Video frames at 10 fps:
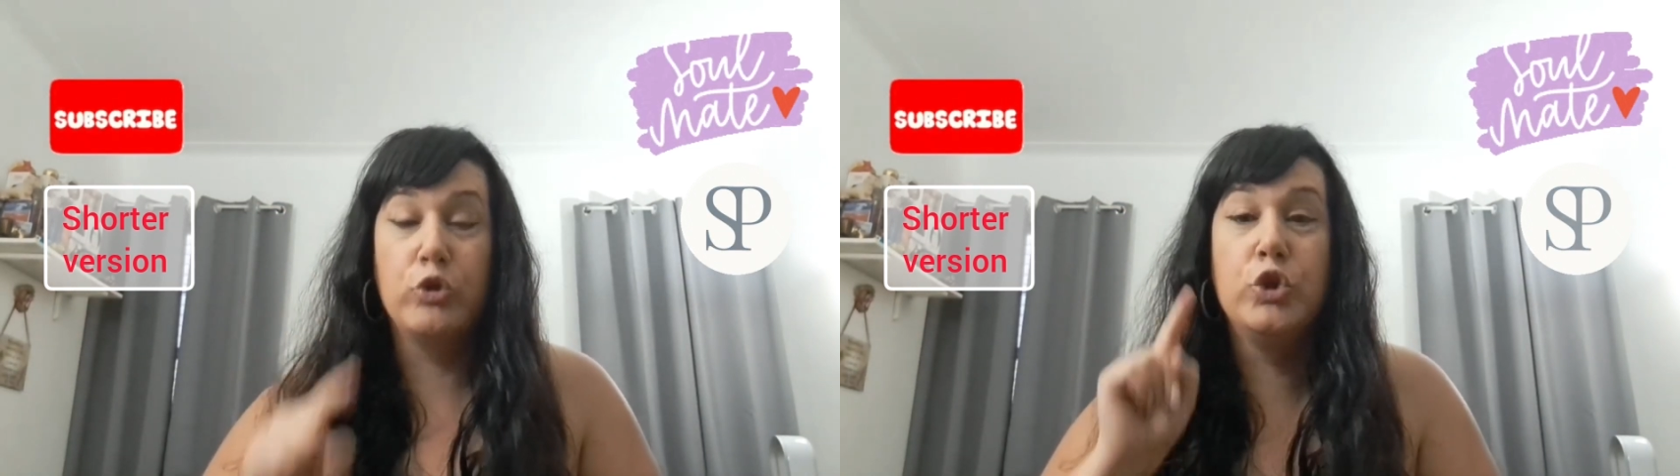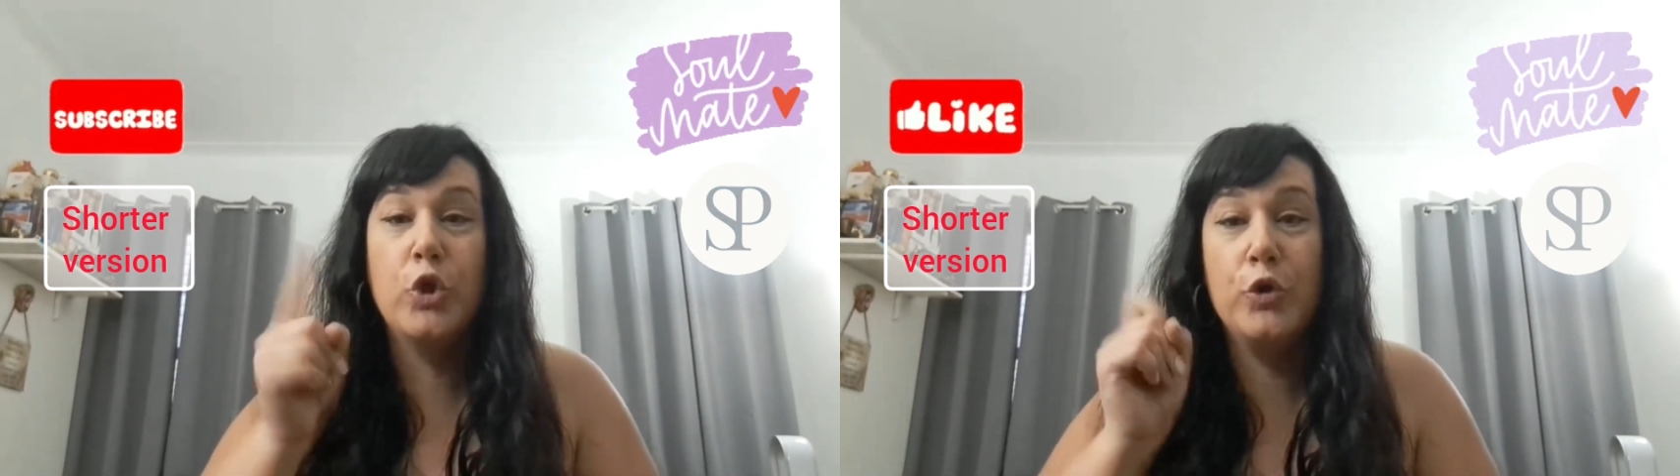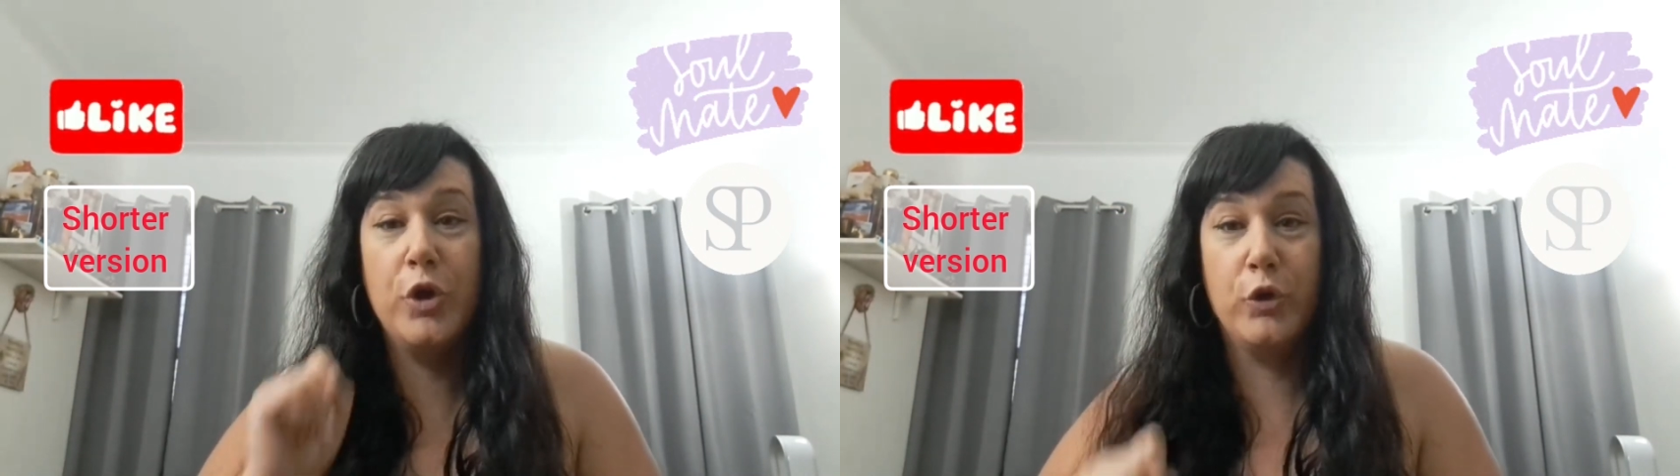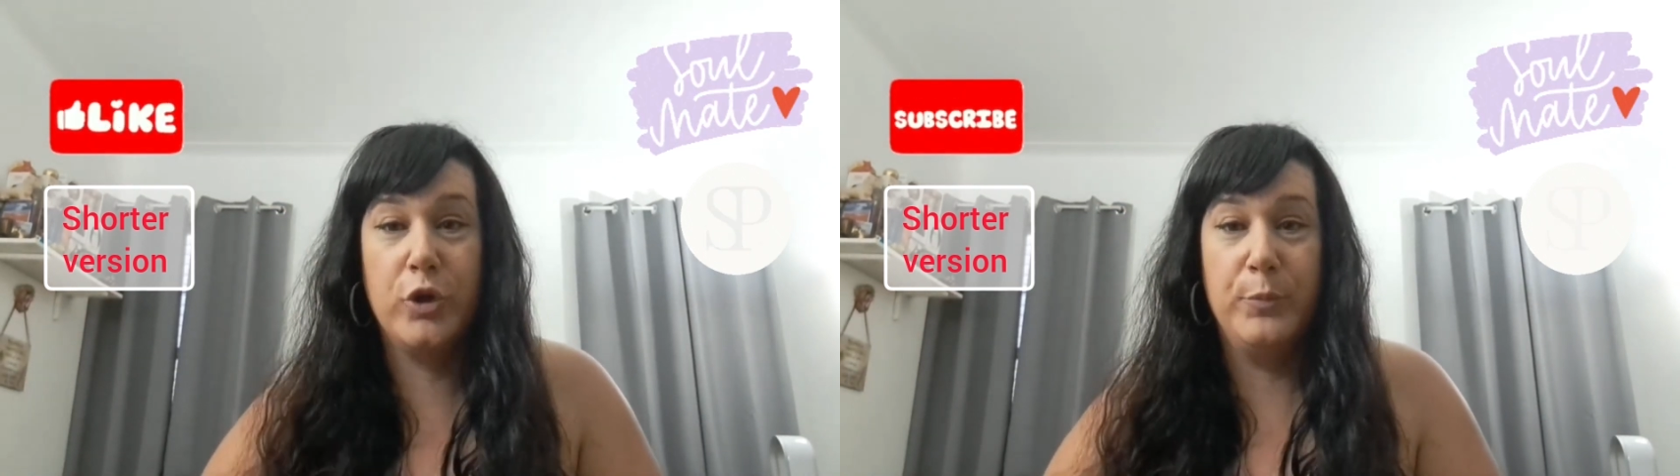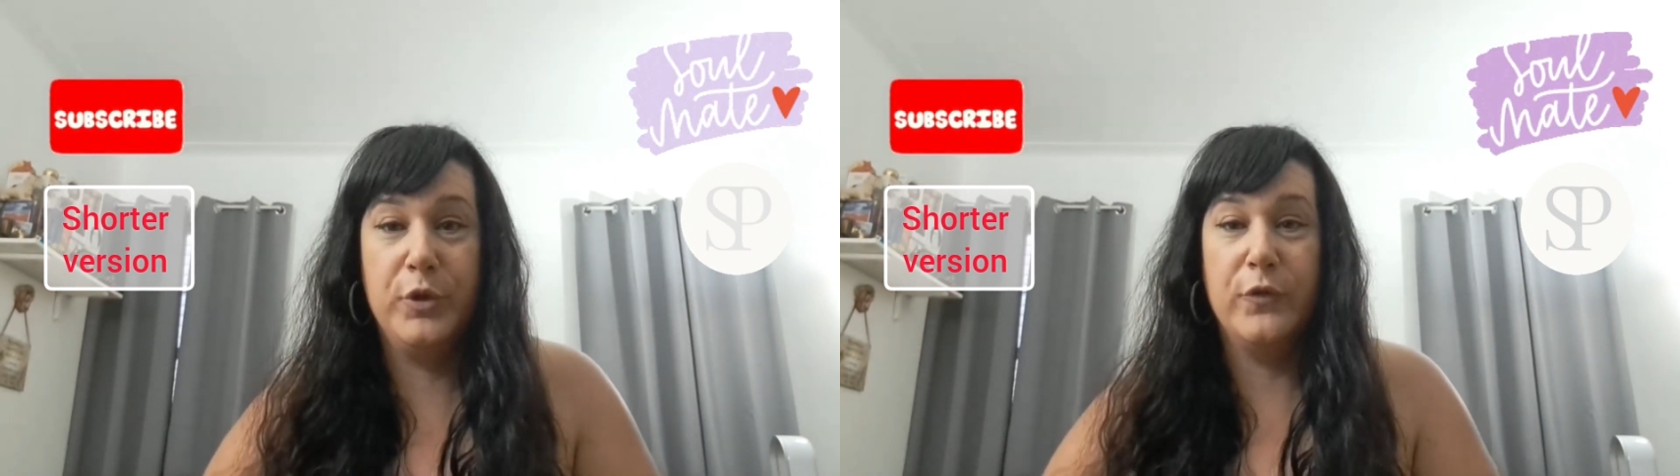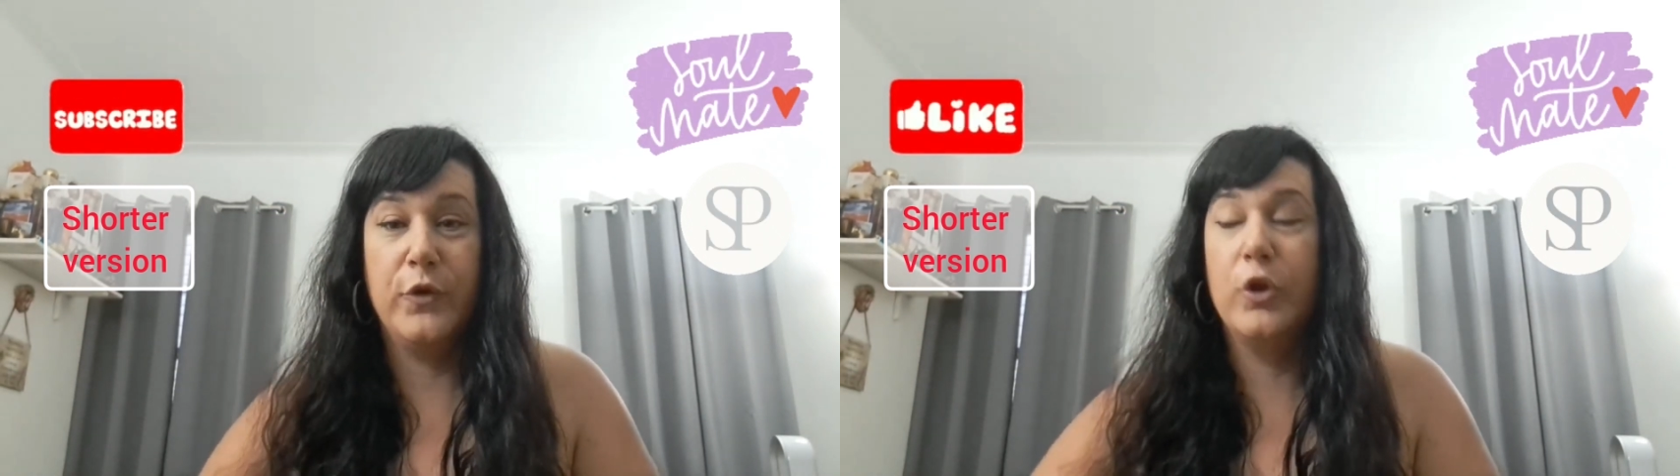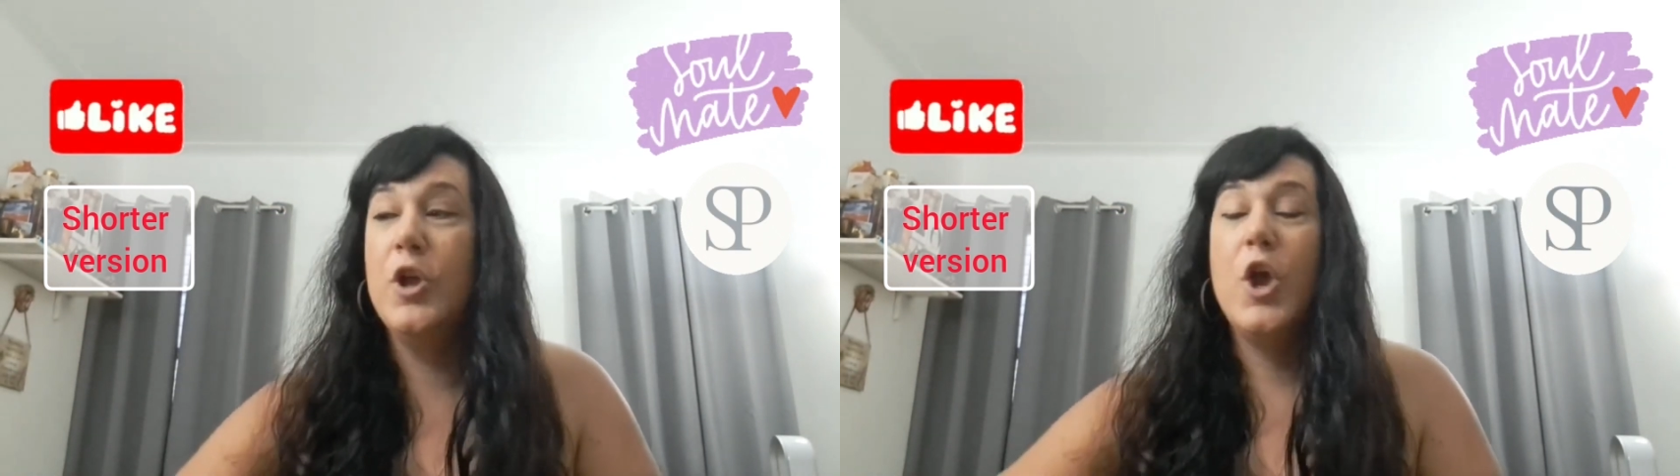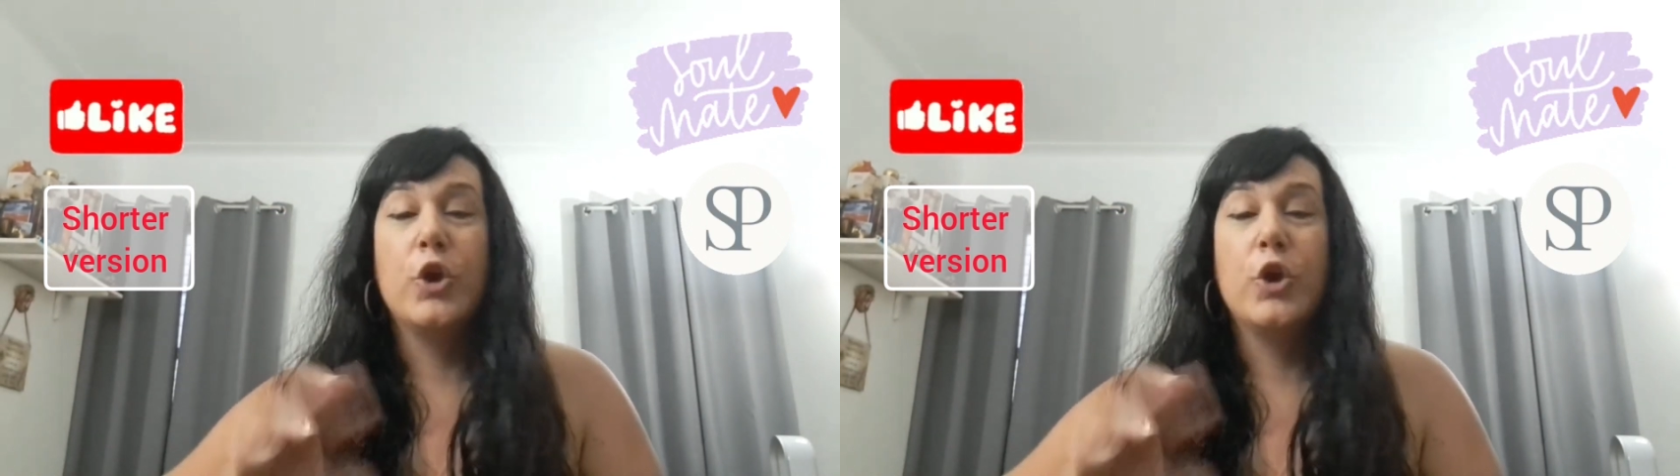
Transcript: You know you're beautiful.